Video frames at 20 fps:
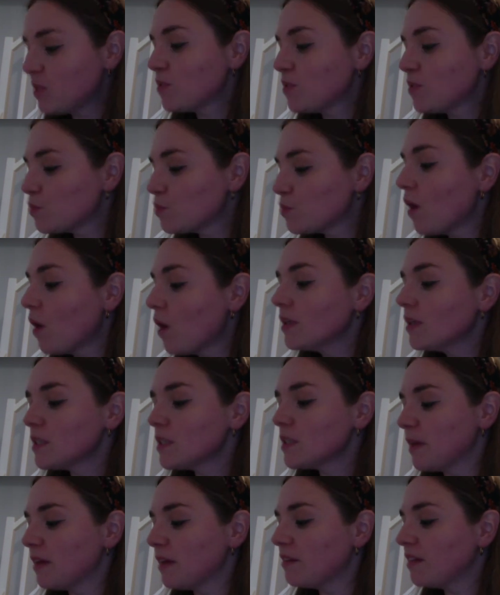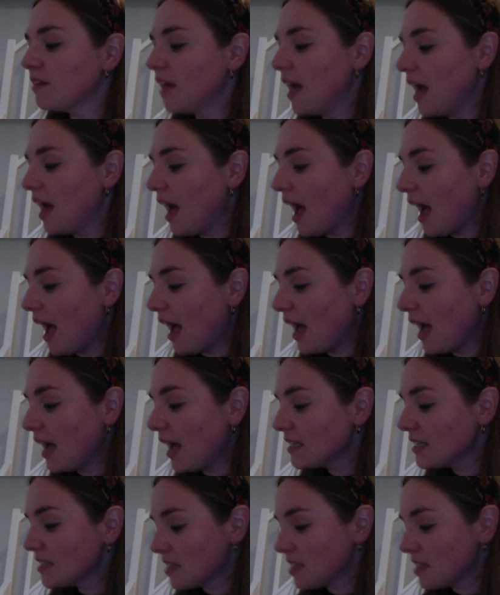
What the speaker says: Warren Smith had